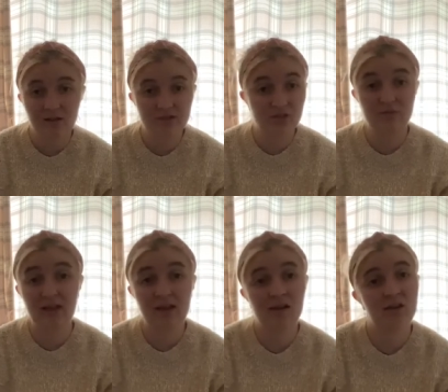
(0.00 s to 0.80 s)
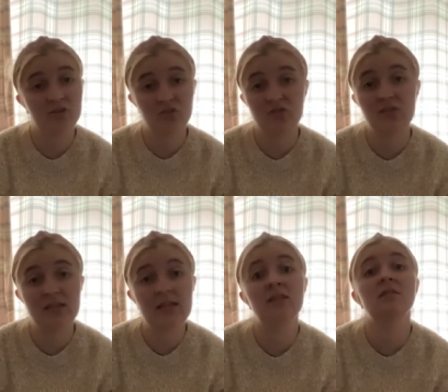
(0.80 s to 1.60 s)
I don't care, I just
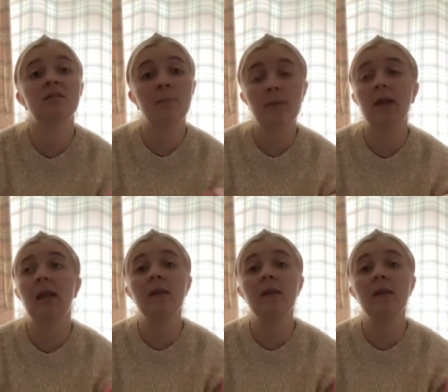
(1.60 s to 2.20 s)
need something